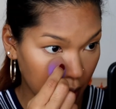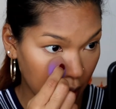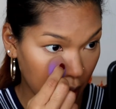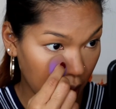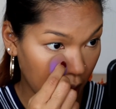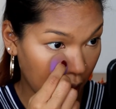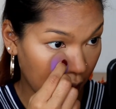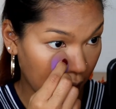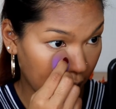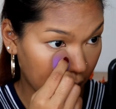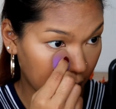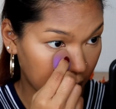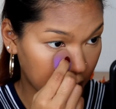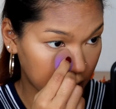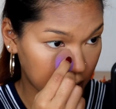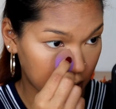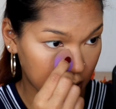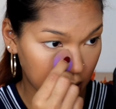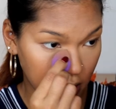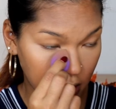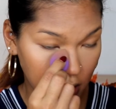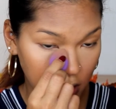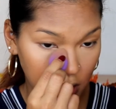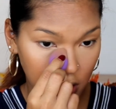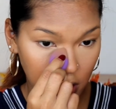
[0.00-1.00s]
and
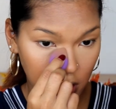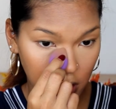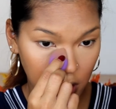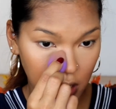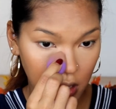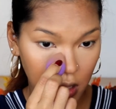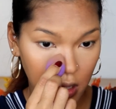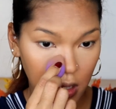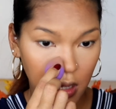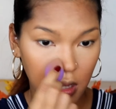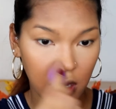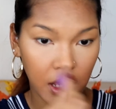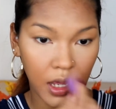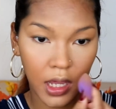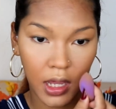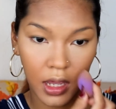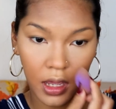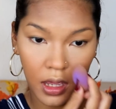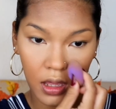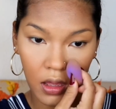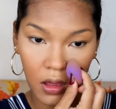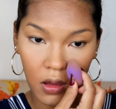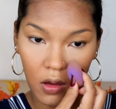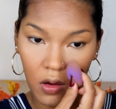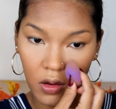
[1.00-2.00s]

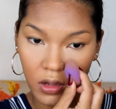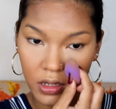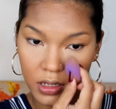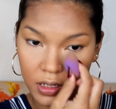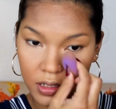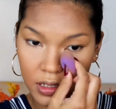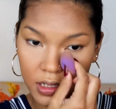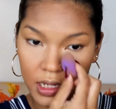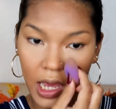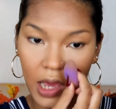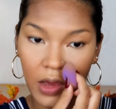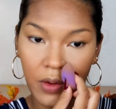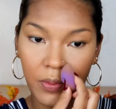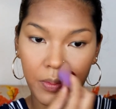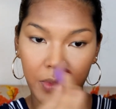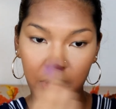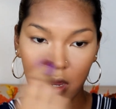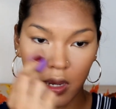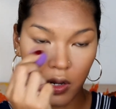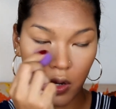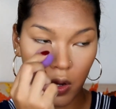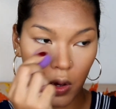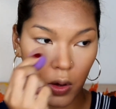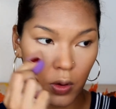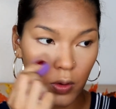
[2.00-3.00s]
on the side of my
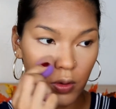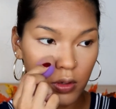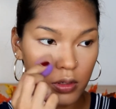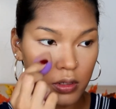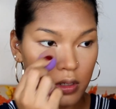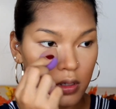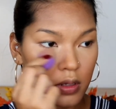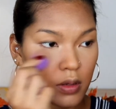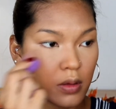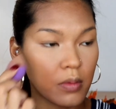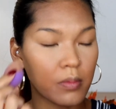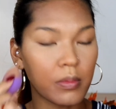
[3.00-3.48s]
nose